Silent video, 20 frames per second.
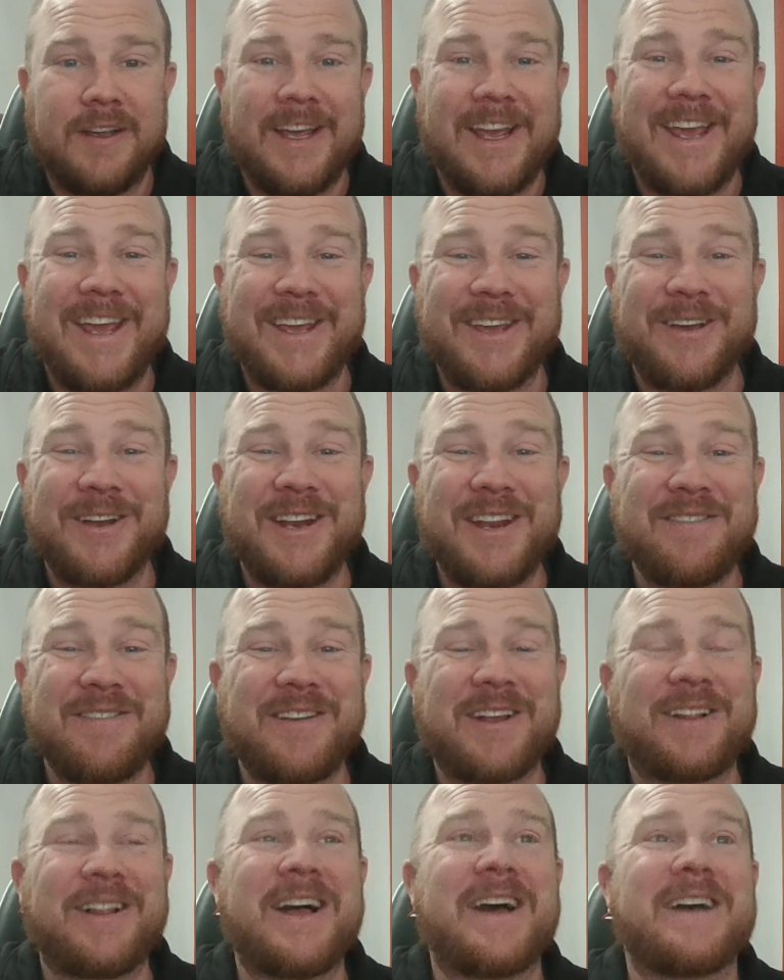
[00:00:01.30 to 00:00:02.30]
Hey, good
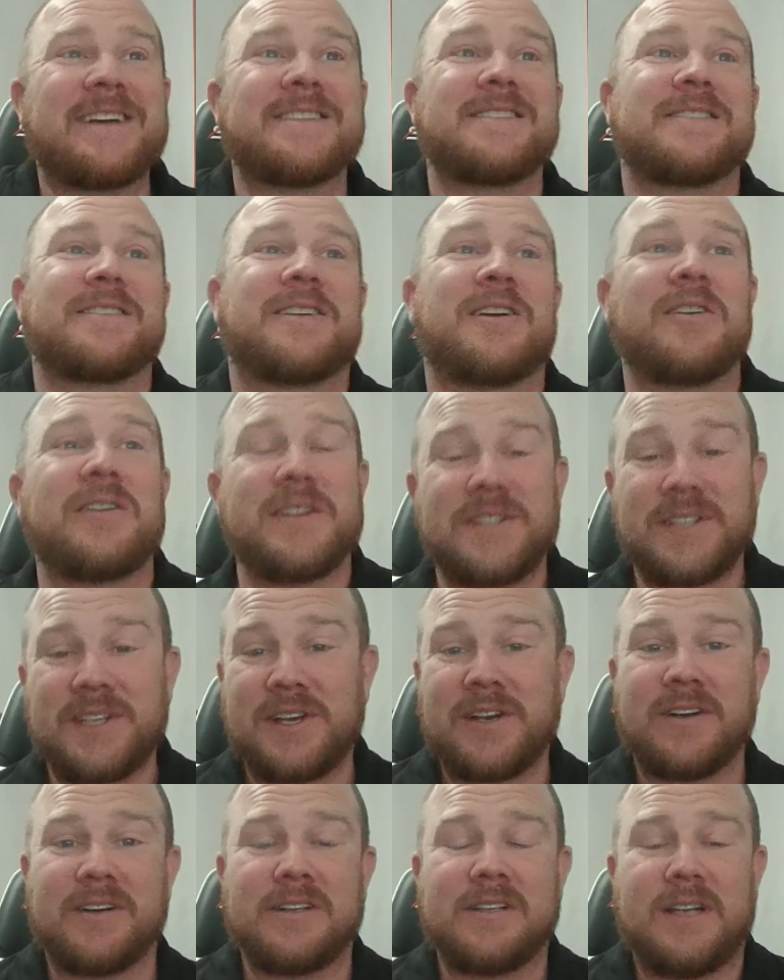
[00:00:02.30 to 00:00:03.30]
evening, class. Curtis
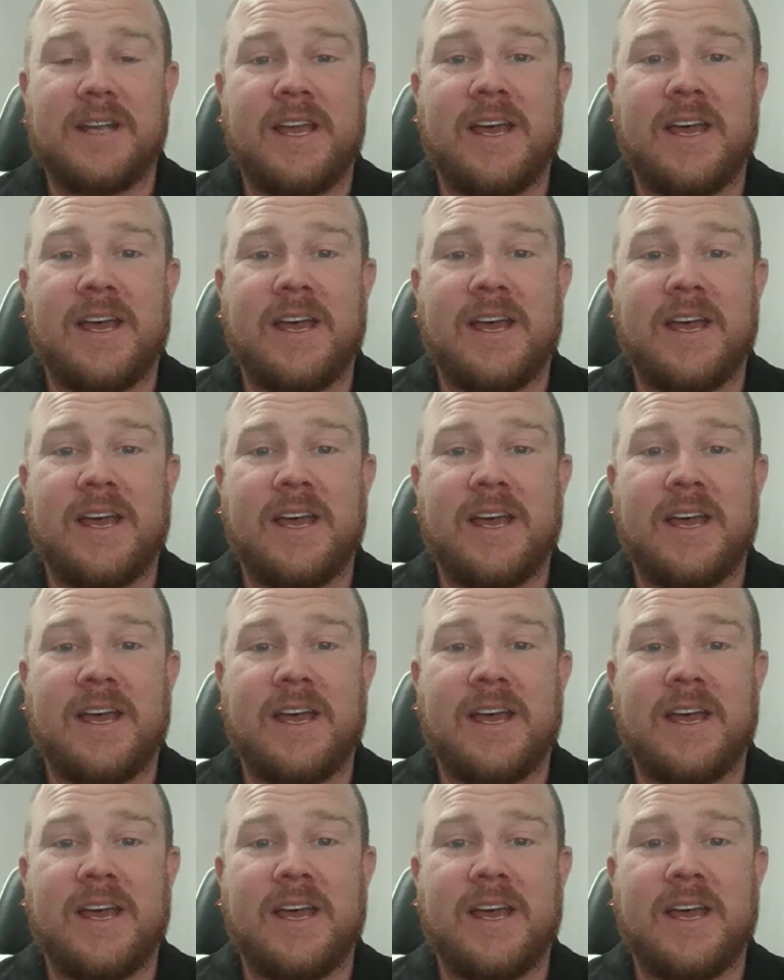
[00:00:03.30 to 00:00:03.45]
here.